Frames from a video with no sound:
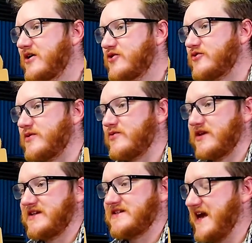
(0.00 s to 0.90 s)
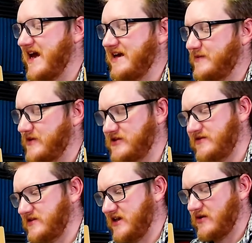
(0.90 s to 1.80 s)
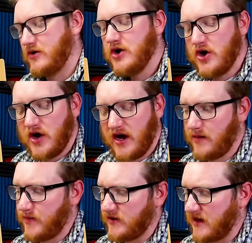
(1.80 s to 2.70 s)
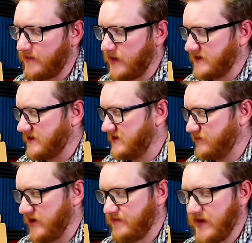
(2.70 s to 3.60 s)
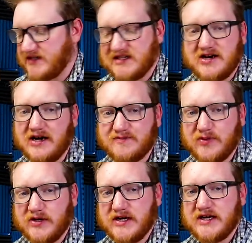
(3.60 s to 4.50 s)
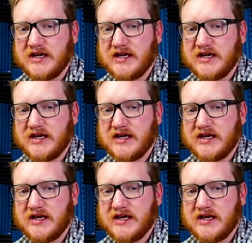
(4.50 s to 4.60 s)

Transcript: which would be really sad, especially if it's like your birthday present, it's a big box of cardboard,